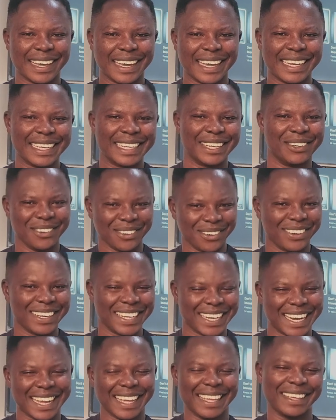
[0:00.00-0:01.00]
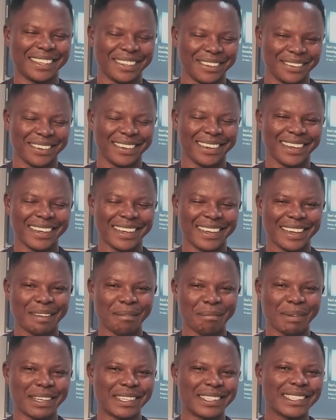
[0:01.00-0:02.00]
and they know they like you,
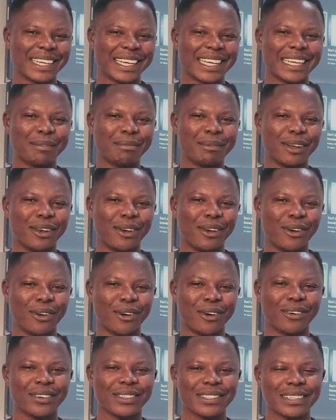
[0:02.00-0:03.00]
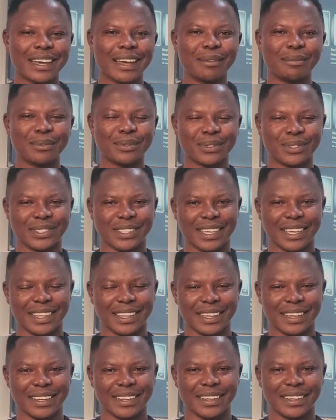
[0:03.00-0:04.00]
but it's taken them a long time to say
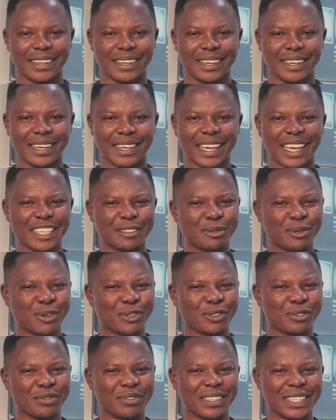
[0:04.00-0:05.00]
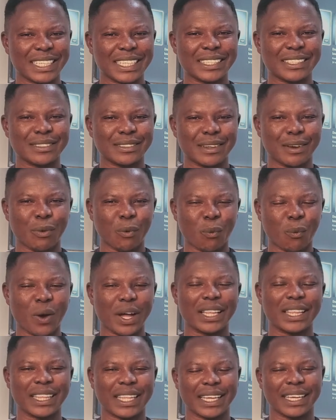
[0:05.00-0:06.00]
that. It's because of this
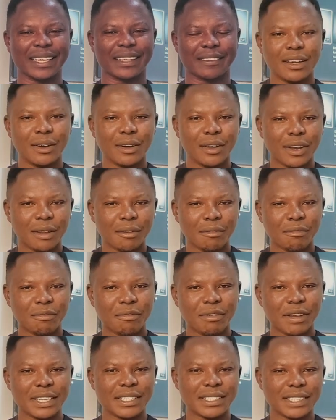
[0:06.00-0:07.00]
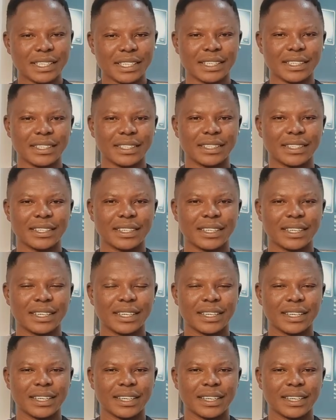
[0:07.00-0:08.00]
one thing. Firstly,
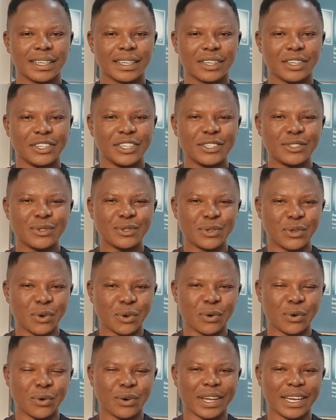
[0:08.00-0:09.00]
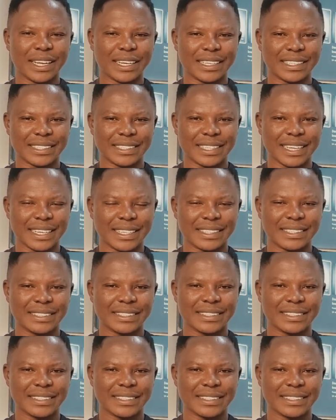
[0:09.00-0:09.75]
you need to know and understand